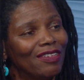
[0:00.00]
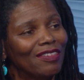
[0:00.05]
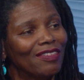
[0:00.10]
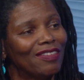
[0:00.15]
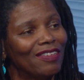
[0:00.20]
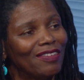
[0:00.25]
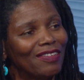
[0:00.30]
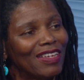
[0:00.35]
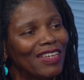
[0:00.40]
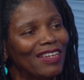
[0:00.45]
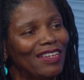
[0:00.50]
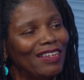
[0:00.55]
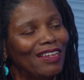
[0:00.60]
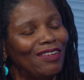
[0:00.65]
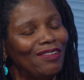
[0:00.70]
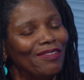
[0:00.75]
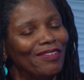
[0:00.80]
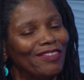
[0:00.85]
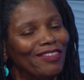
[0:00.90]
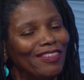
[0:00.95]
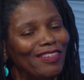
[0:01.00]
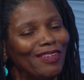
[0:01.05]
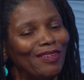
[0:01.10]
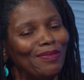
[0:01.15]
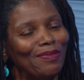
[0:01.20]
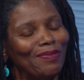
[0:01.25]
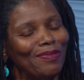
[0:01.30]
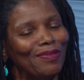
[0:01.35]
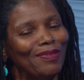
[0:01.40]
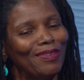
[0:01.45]
So, and I always
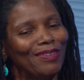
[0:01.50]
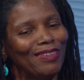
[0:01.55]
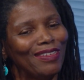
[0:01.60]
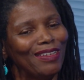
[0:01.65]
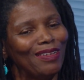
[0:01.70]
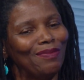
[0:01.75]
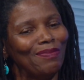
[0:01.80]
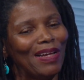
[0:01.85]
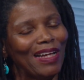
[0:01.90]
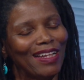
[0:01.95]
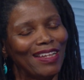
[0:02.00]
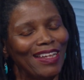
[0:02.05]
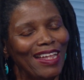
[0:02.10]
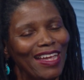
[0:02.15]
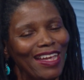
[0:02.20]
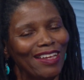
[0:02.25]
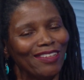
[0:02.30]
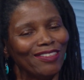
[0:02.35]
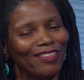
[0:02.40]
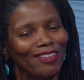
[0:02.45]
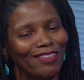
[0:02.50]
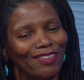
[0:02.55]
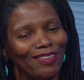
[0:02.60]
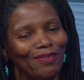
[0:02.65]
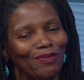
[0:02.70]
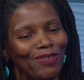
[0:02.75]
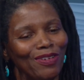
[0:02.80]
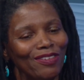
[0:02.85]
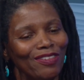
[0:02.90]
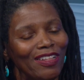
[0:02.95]
tell my class, I said,
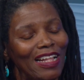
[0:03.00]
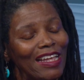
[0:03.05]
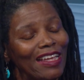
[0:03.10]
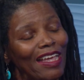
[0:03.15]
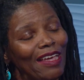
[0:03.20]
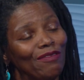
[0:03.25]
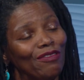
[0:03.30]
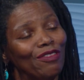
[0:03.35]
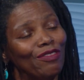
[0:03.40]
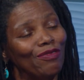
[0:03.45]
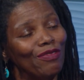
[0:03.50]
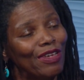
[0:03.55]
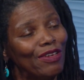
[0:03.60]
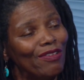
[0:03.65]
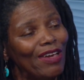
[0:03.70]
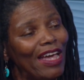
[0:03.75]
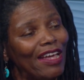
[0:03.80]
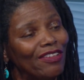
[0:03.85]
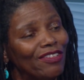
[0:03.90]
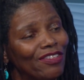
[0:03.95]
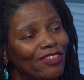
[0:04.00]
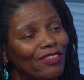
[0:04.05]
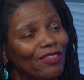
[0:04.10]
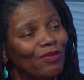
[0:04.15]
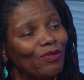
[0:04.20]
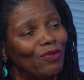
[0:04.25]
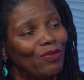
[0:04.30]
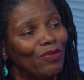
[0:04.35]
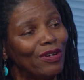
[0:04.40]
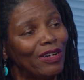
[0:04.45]
well, it's like having three crashes
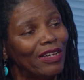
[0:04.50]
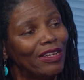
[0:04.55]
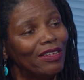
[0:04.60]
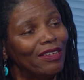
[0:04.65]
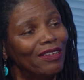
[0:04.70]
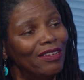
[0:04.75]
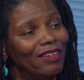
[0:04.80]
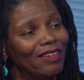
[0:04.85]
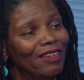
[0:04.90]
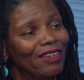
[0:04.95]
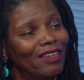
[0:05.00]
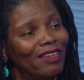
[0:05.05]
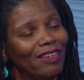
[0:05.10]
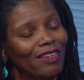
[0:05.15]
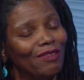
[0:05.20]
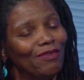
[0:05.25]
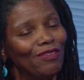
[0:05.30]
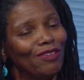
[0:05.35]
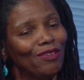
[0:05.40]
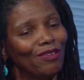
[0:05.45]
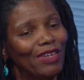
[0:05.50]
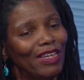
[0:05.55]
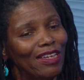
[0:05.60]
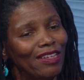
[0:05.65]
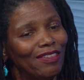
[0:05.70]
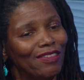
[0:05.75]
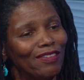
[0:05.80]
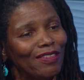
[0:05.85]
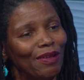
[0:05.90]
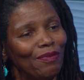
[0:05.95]
in one. If you
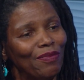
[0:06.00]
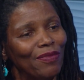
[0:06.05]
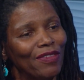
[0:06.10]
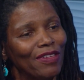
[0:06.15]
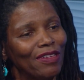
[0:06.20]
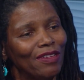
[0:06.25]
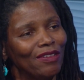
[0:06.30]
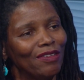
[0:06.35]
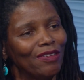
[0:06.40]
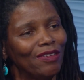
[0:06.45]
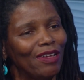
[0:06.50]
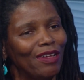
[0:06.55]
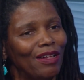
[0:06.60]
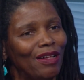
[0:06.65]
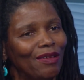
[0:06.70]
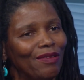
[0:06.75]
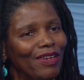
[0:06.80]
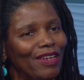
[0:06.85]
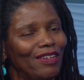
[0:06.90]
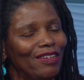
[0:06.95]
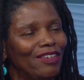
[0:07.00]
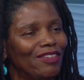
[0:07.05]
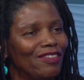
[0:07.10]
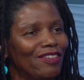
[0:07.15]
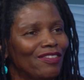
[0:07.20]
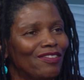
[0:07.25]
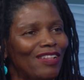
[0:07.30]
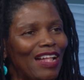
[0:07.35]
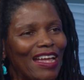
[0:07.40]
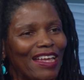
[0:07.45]
hit something, and this
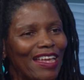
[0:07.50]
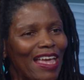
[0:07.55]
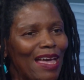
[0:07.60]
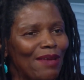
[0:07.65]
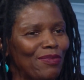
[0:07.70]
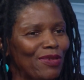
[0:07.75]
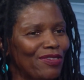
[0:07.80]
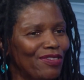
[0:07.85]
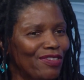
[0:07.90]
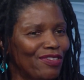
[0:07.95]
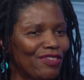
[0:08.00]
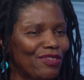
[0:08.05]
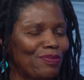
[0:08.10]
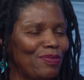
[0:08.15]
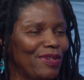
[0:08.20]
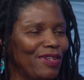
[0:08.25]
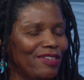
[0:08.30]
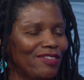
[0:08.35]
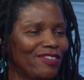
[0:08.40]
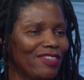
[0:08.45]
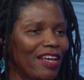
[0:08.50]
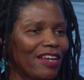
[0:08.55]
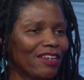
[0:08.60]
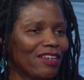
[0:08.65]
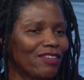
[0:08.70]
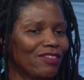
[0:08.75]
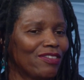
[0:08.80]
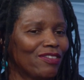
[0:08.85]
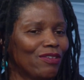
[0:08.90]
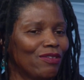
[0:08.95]
is like happens in split
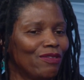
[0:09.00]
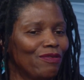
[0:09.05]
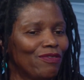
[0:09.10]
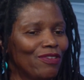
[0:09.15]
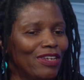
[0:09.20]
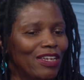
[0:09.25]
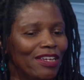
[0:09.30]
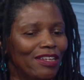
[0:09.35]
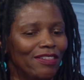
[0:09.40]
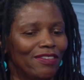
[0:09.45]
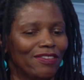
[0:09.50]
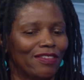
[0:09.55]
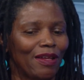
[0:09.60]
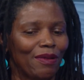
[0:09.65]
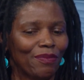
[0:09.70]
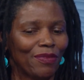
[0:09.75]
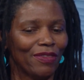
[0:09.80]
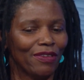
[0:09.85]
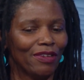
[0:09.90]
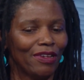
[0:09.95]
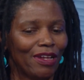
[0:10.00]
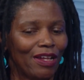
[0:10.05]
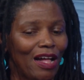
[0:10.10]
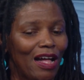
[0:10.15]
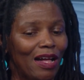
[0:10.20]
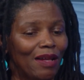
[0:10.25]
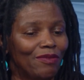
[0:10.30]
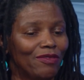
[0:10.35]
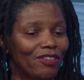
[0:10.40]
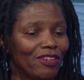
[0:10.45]
seconds. So if you hit something, an
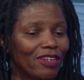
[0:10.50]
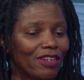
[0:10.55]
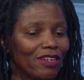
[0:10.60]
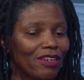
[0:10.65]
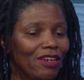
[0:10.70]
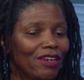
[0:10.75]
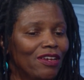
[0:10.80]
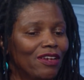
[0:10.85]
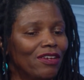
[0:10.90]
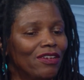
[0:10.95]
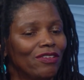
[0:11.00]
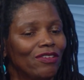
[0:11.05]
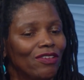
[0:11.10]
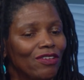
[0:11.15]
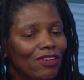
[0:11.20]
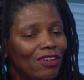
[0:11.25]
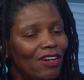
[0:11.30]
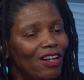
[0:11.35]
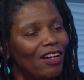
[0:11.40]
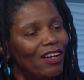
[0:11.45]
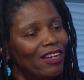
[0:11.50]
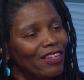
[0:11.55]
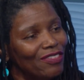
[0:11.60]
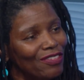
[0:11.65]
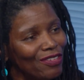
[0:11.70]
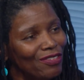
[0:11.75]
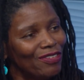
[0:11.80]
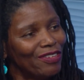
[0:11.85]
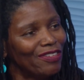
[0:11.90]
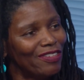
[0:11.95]
object, your car is
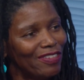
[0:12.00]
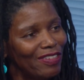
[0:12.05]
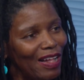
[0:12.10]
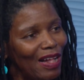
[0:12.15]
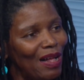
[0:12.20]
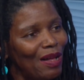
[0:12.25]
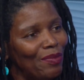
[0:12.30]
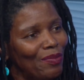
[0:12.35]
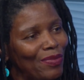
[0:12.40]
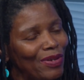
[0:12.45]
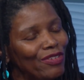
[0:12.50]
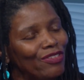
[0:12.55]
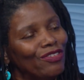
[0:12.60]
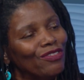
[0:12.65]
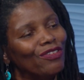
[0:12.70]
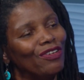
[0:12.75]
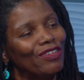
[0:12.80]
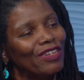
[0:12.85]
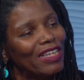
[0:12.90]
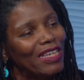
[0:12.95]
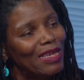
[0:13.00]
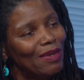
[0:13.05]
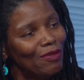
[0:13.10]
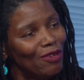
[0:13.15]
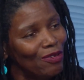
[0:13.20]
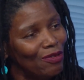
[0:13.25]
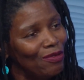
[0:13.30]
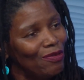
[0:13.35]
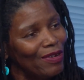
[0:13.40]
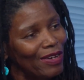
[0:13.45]
going to stop, but you're going to keep
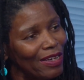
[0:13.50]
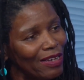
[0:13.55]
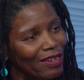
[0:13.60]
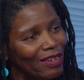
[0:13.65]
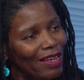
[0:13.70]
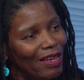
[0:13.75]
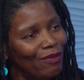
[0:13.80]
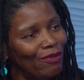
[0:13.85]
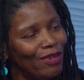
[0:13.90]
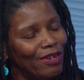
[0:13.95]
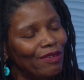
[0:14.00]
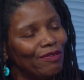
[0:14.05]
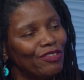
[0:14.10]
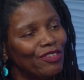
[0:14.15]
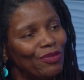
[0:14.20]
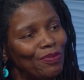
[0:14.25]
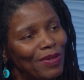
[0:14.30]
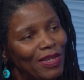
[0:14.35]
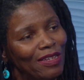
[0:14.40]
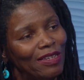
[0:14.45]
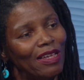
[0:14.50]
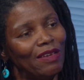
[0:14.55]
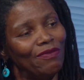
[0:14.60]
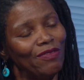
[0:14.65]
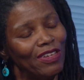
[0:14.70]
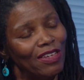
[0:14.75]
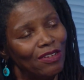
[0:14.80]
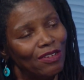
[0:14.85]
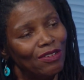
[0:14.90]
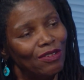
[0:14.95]
going at whatever speed that
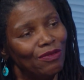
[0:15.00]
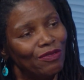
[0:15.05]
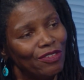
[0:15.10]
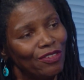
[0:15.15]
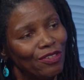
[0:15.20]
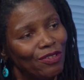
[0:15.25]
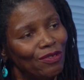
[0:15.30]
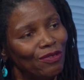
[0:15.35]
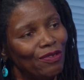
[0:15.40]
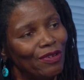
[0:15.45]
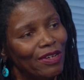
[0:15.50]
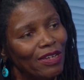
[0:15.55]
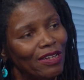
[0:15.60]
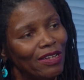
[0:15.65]
vehicle was going.